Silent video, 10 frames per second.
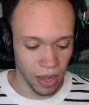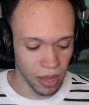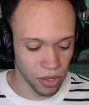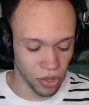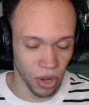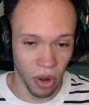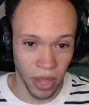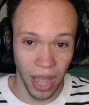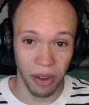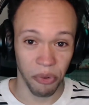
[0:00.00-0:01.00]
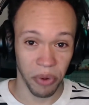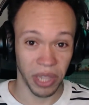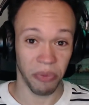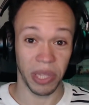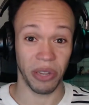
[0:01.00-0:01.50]
So yeah,
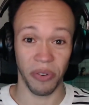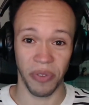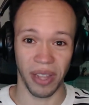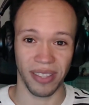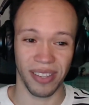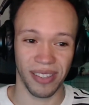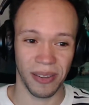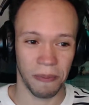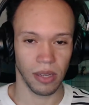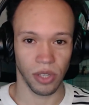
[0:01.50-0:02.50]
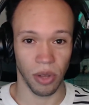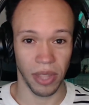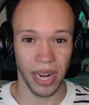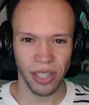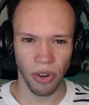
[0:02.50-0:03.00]
really, really good effect. So
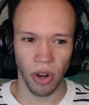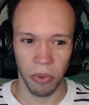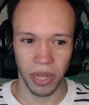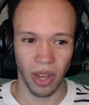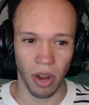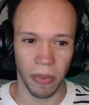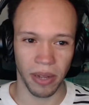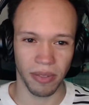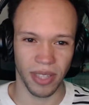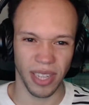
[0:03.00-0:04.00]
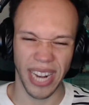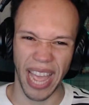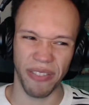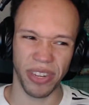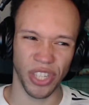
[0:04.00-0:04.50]
the next card I want to talk about doesn't
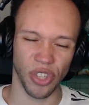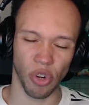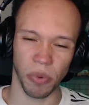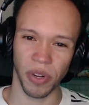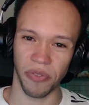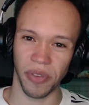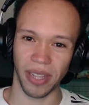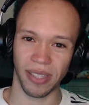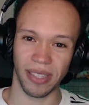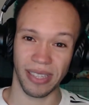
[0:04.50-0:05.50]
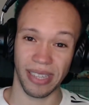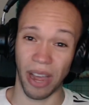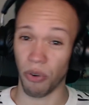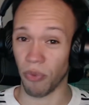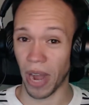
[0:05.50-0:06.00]
have a Digizorption effect
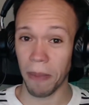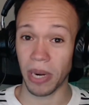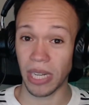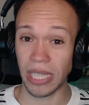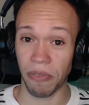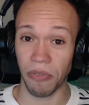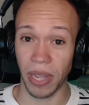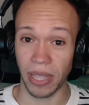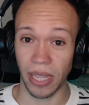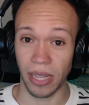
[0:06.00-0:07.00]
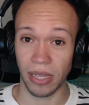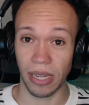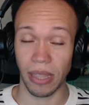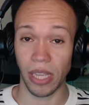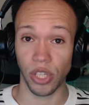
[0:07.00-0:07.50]
outright, but it does have an effect that
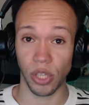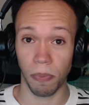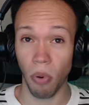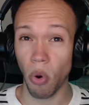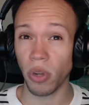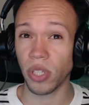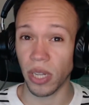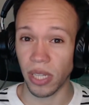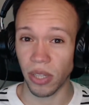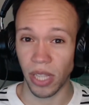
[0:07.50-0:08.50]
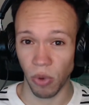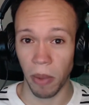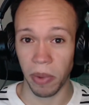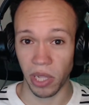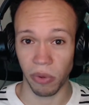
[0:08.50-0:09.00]
I think supports it, and so that's why
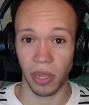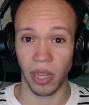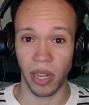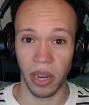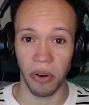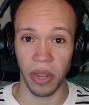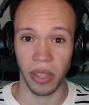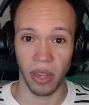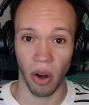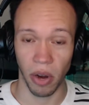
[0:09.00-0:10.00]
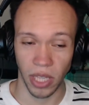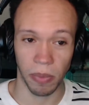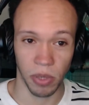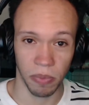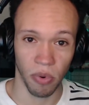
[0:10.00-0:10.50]
I'm including it here in the
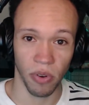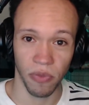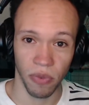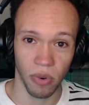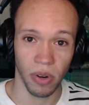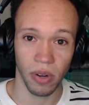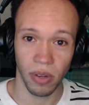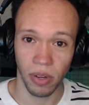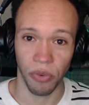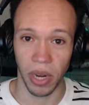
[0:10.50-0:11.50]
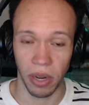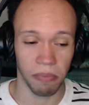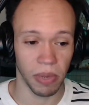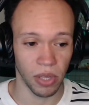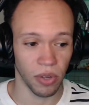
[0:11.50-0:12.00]
archetype support for green in
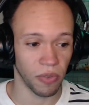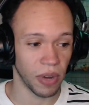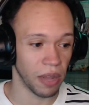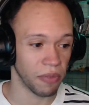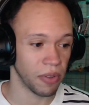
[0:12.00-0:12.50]
BT05.